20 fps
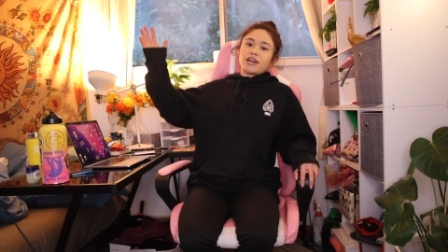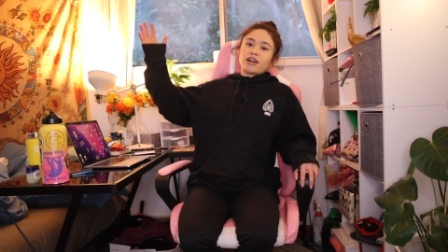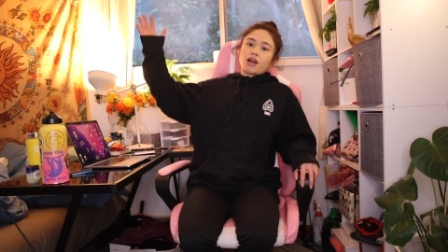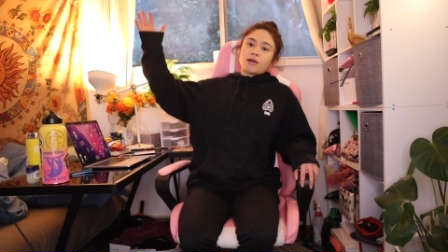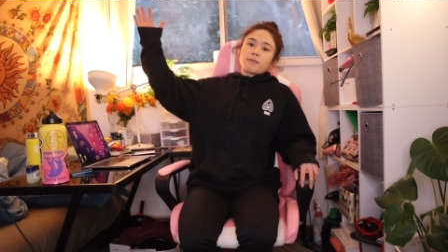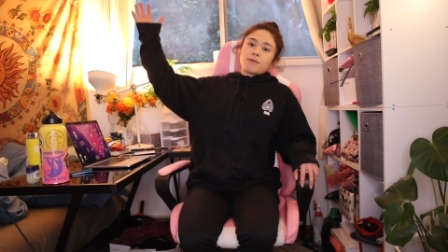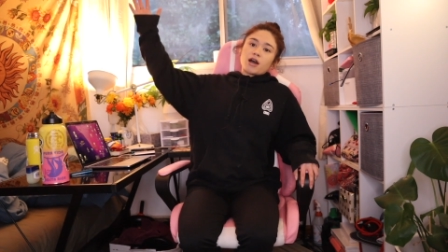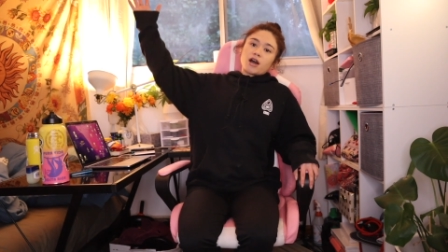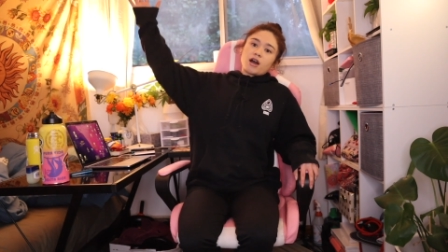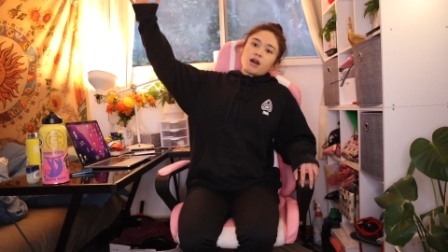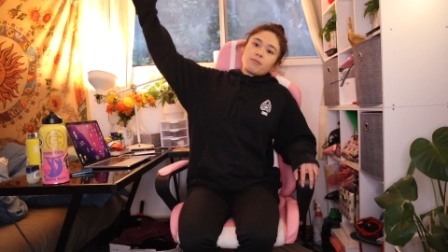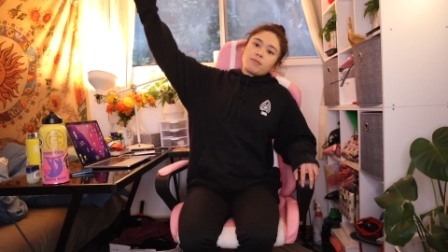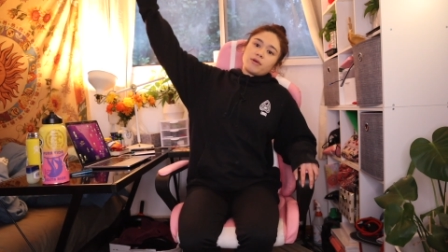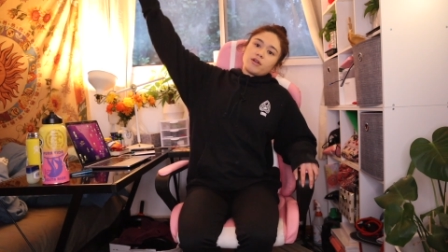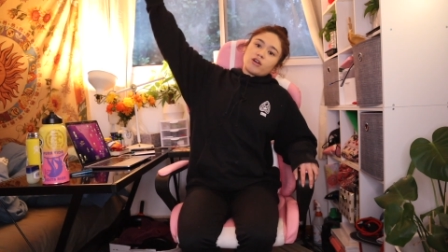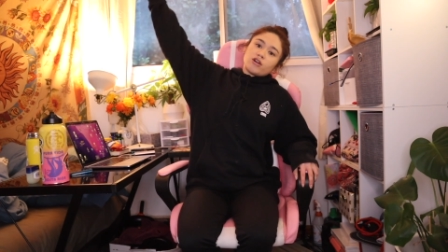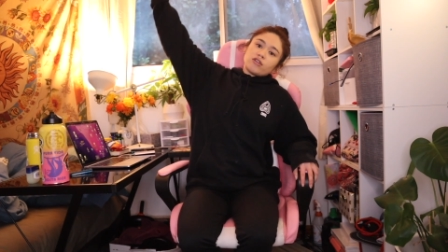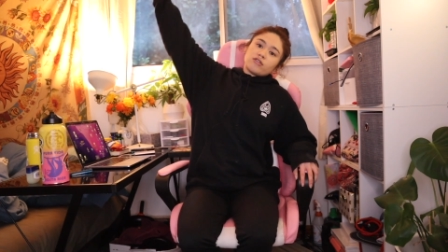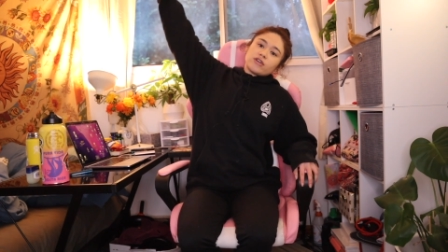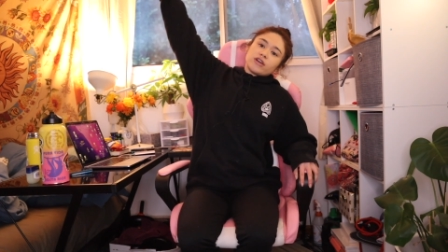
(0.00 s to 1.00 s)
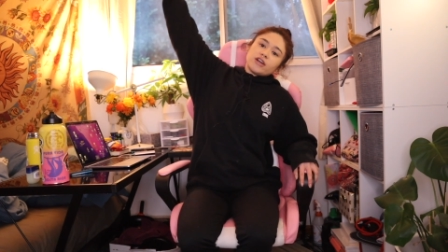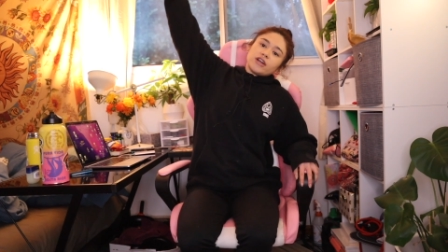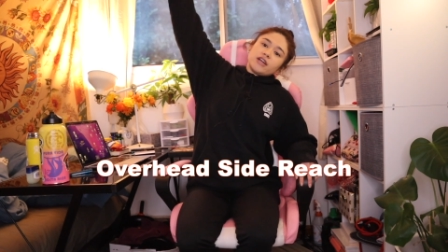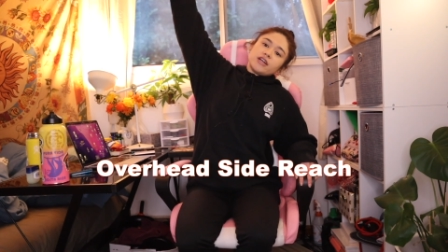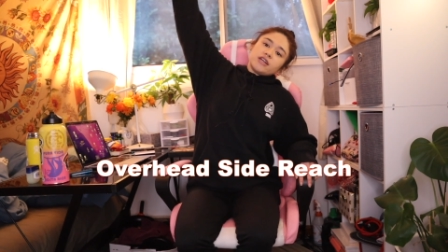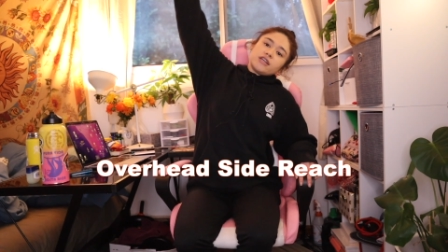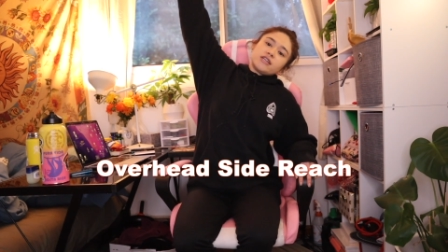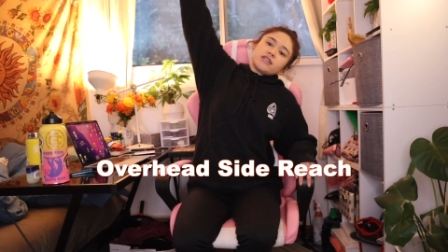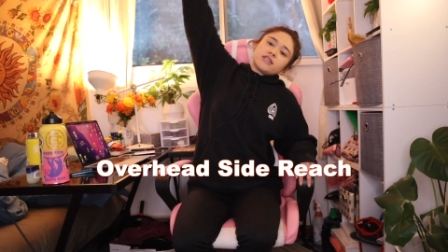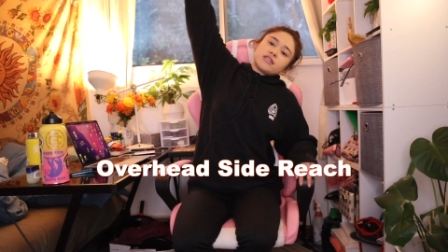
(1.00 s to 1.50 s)
arm up and over
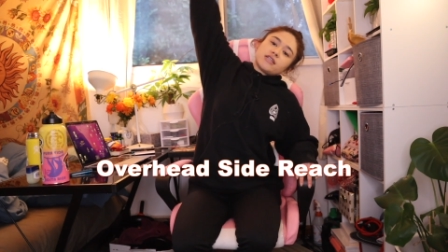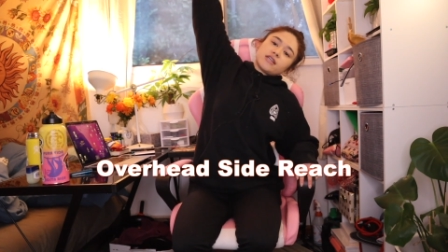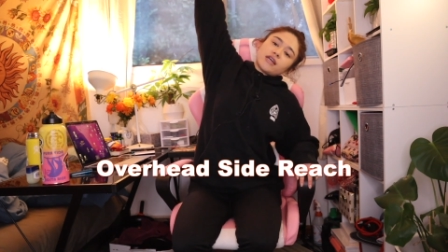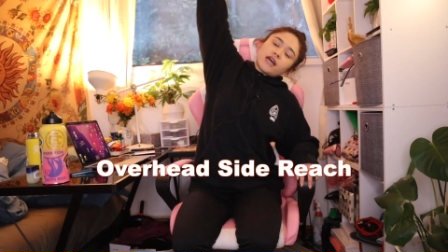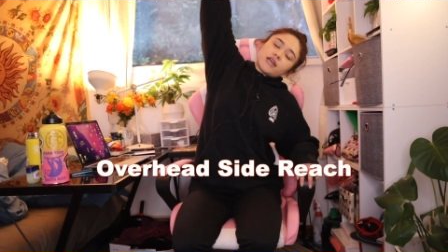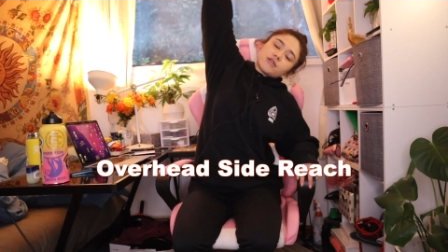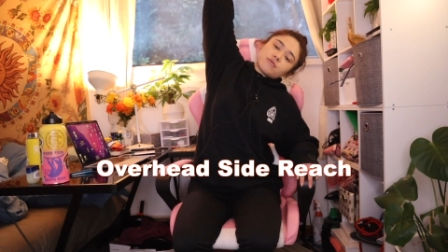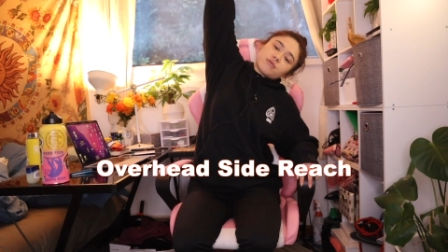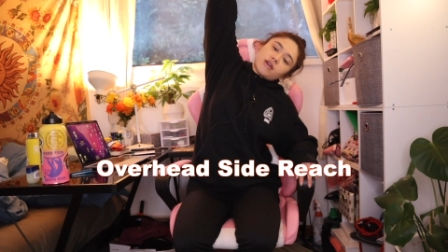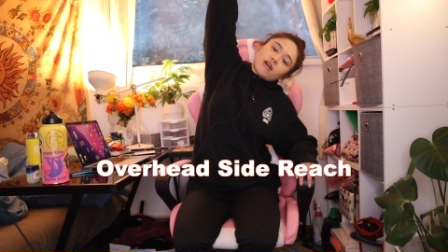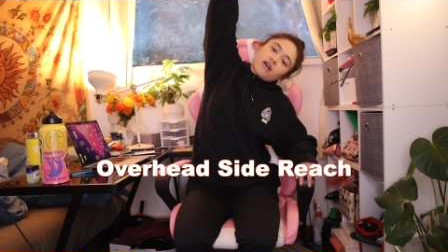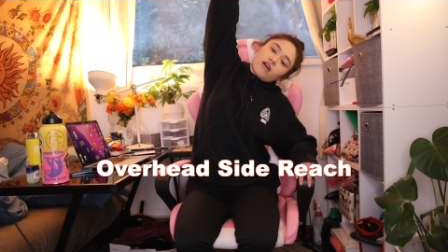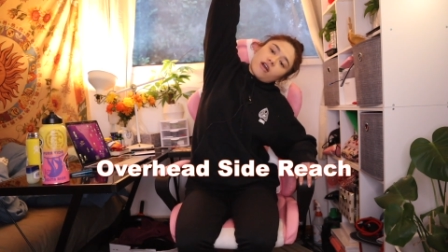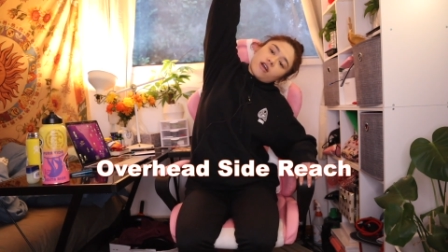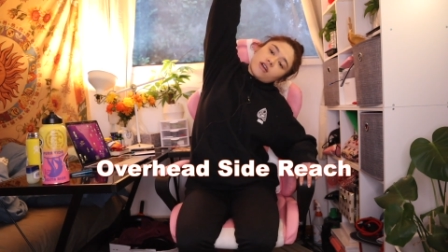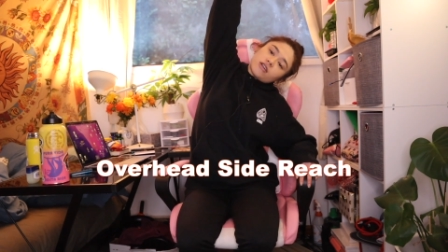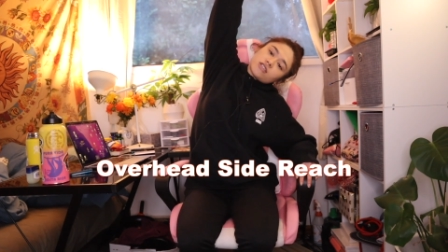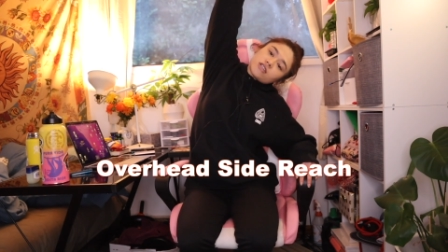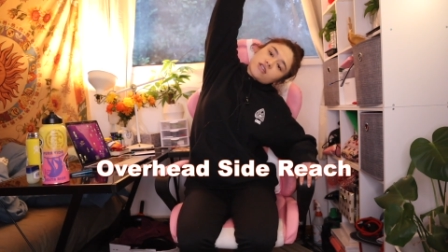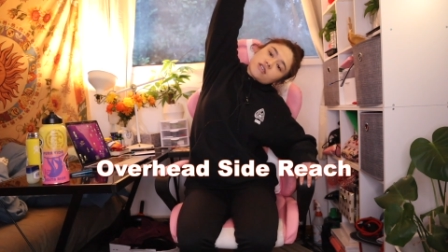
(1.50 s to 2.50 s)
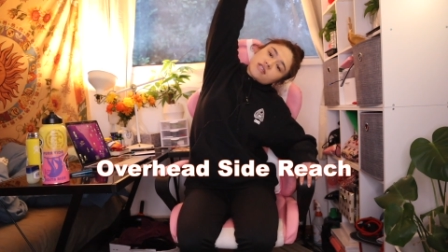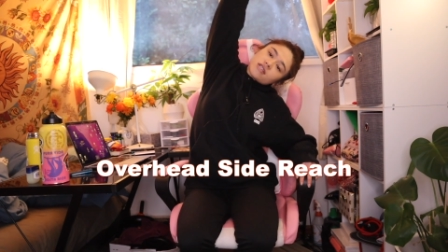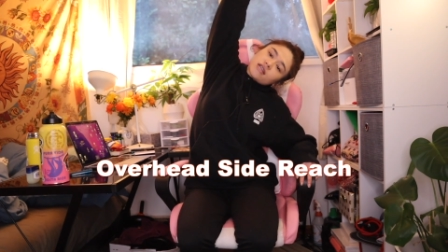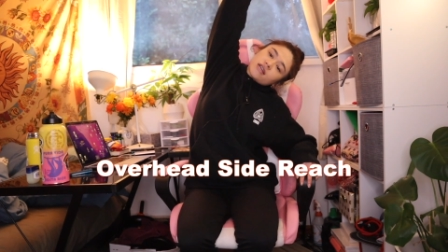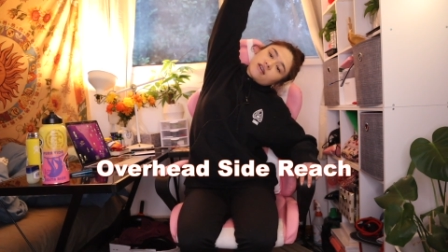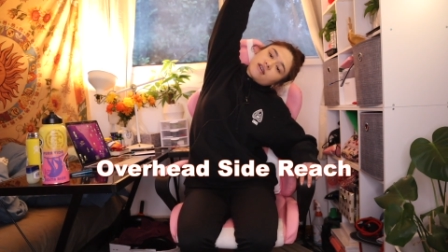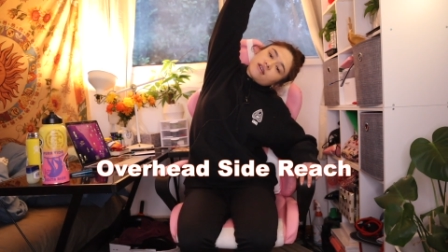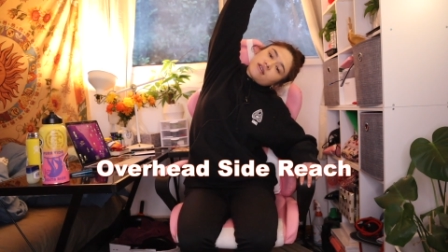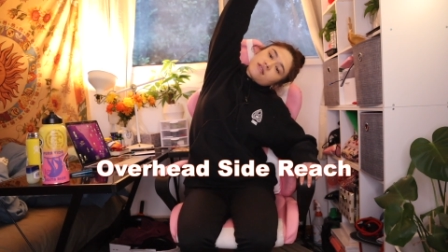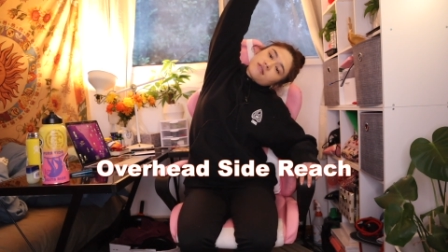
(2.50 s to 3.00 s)
as we arch
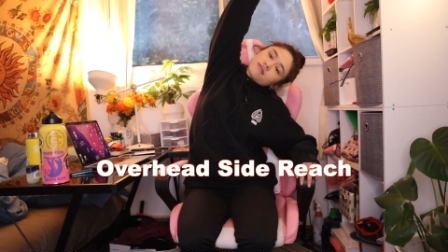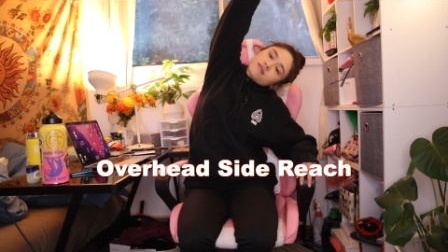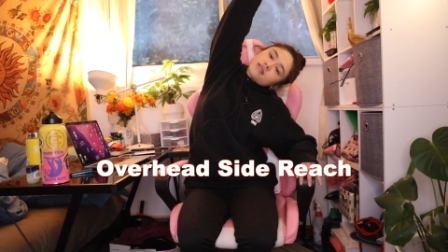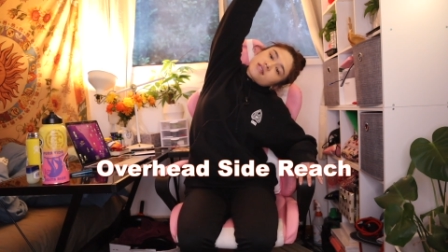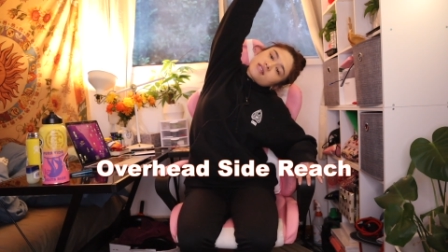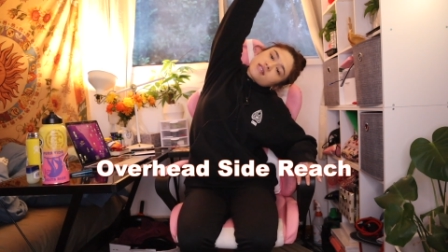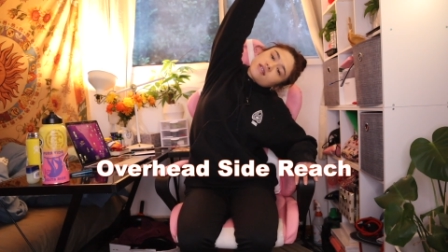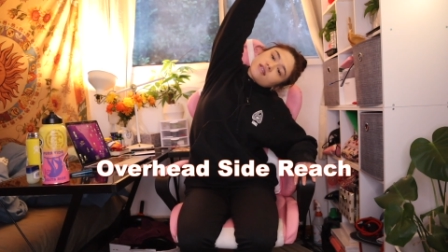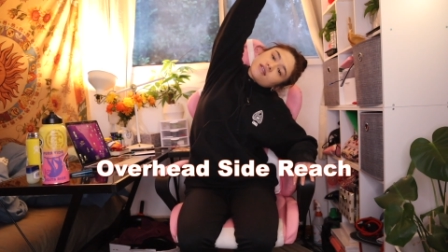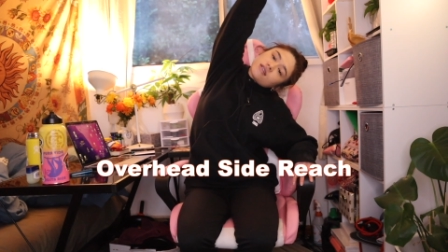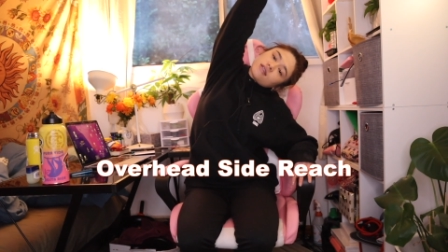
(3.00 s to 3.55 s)
ourselves